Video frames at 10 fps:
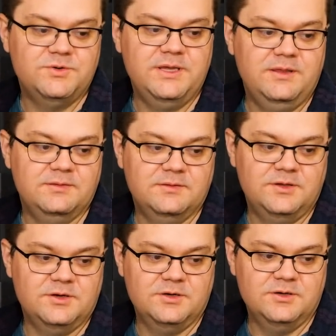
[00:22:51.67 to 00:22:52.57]

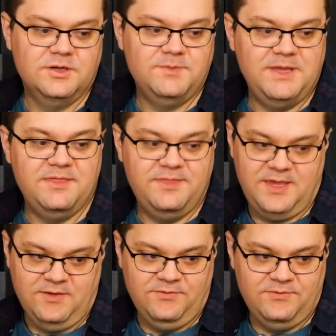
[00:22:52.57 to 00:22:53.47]
gonna be a
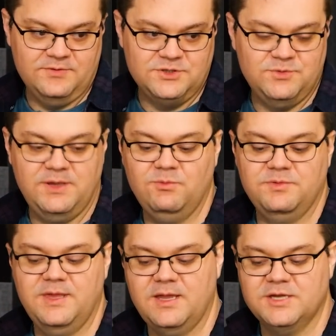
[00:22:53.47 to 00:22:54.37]
thief. Do we
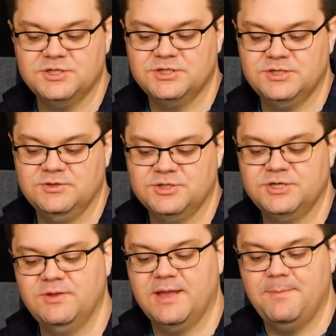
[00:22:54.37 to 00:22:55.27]
think should I do
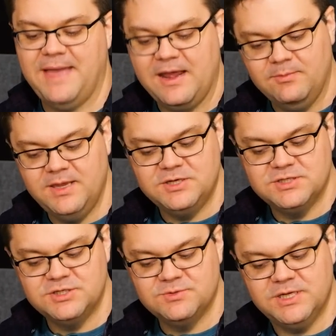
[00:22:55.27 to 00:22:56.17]
like a battle mage
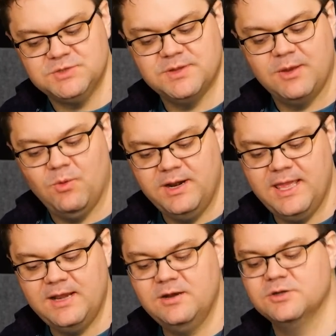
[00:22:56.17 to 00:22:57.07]
situation, like
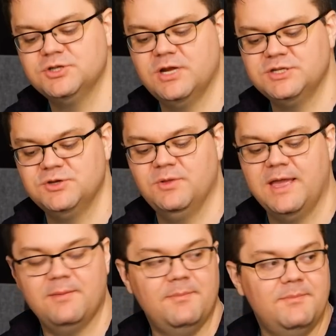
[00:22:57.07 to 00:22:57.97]
one-handed, or should I do
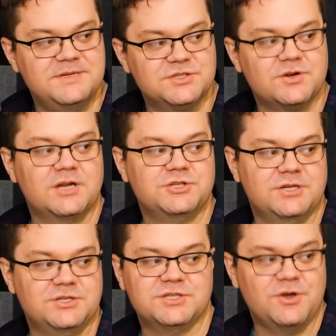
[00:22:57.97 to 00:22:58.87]
like destruction,
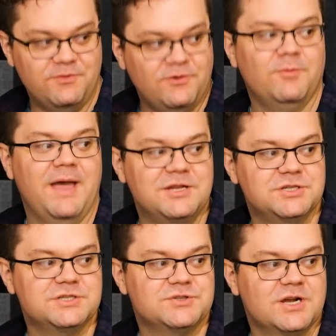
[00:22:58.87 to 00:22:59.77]
just go full magic,
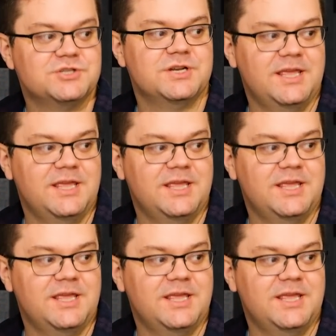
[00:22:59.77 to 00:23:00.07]
destruction,